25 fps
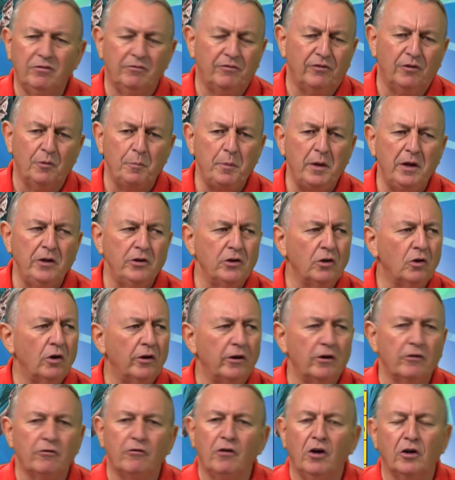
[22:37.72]
for me, you've
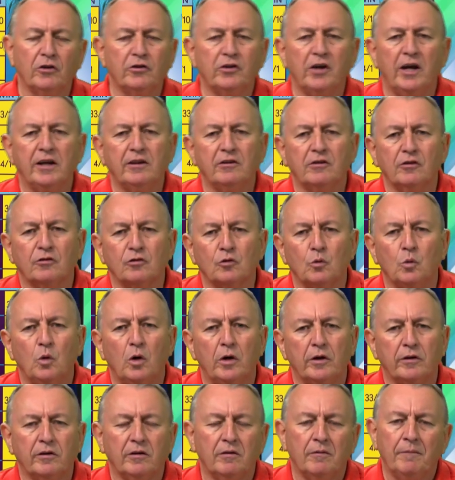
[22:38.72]
got to rotate the
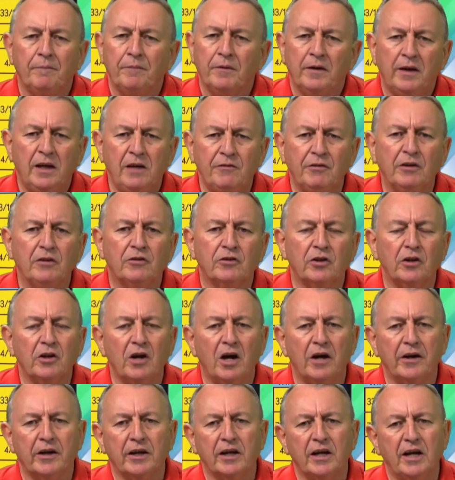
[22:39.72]
squad. Even
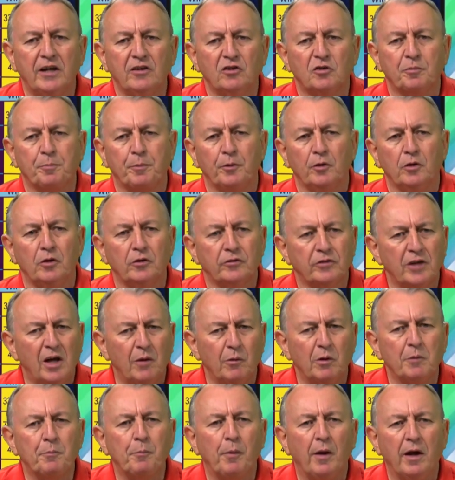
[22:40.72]
tonight against Spurs, I
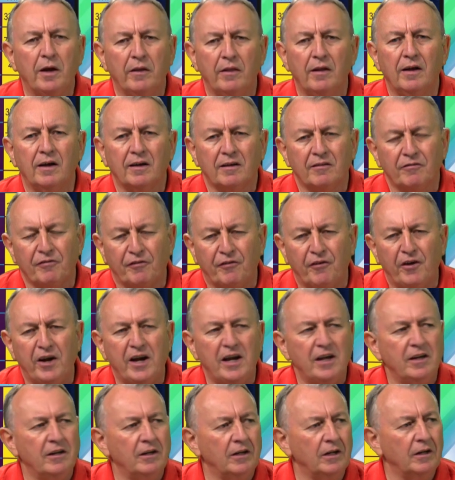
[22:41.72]
would play
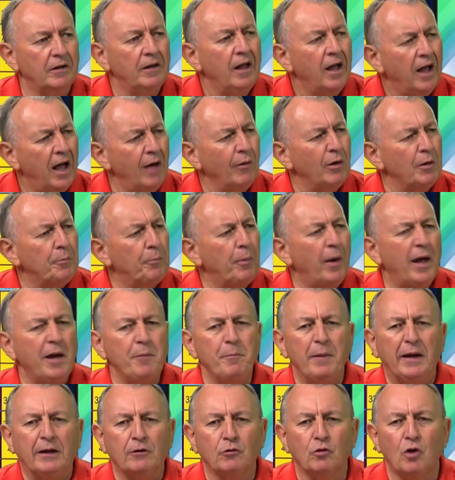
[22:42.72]
Fred and I would play
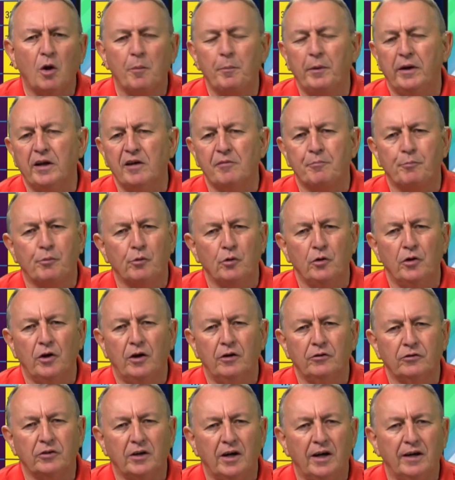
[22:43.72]
McTominay if
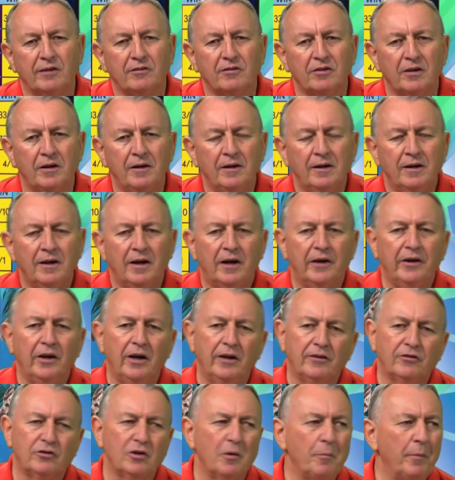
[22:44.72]
Bruno's out. I know
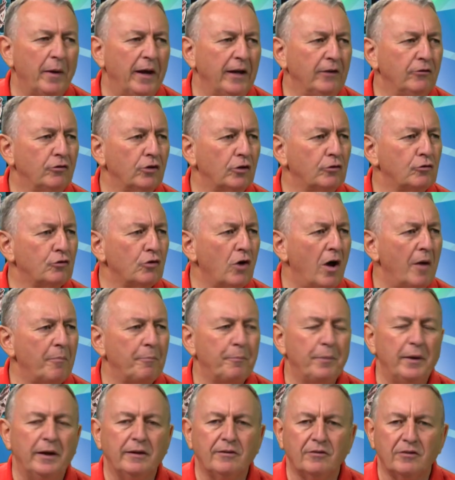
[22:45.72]
it's a major
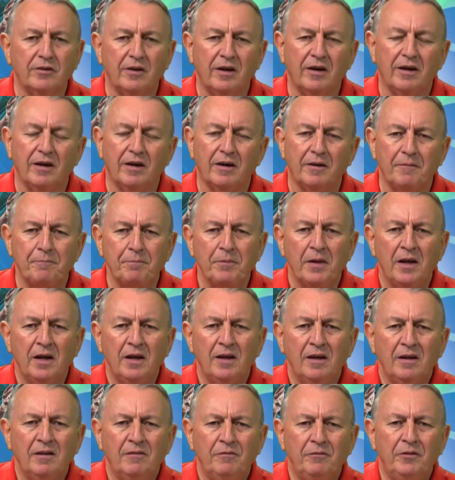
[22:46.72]
drop, but
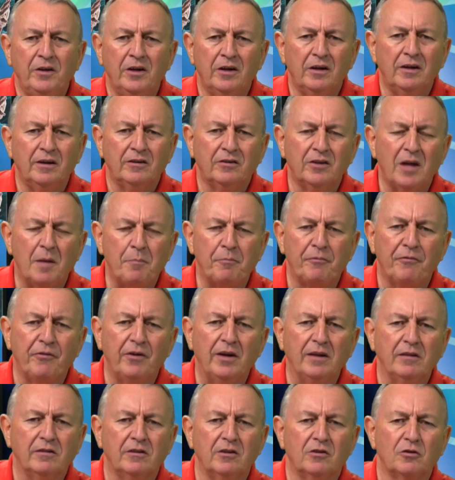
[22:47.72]
it's up
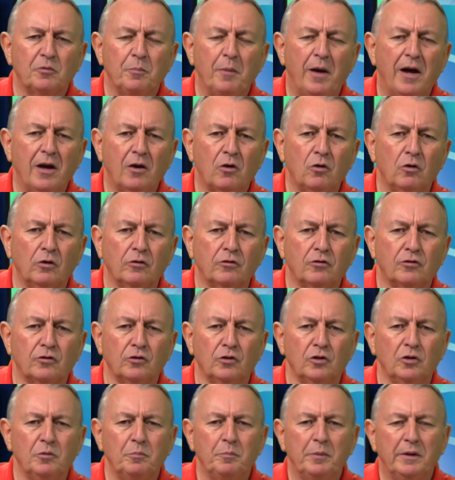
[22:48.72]
front that's my
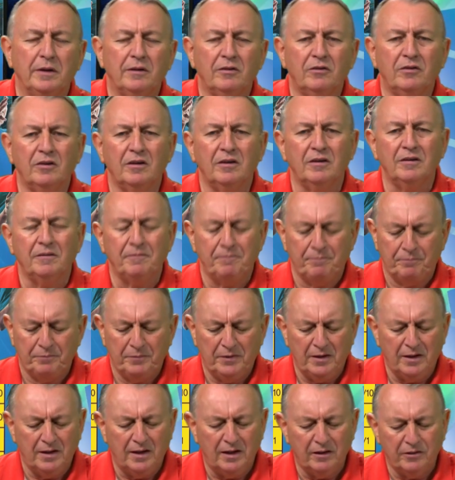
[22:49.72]
concern. But
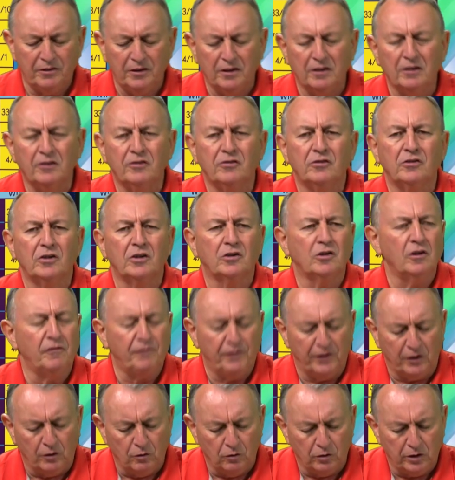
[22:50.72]
I think this is a
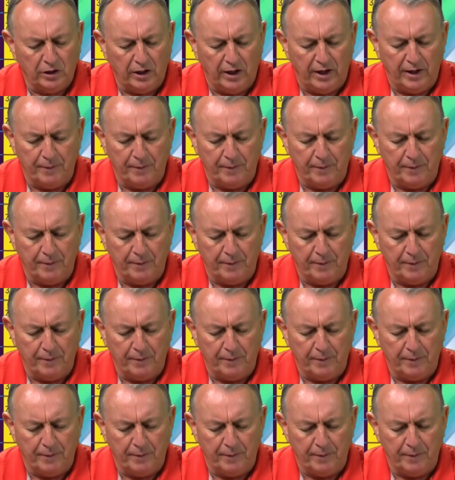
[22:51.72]
difficult game.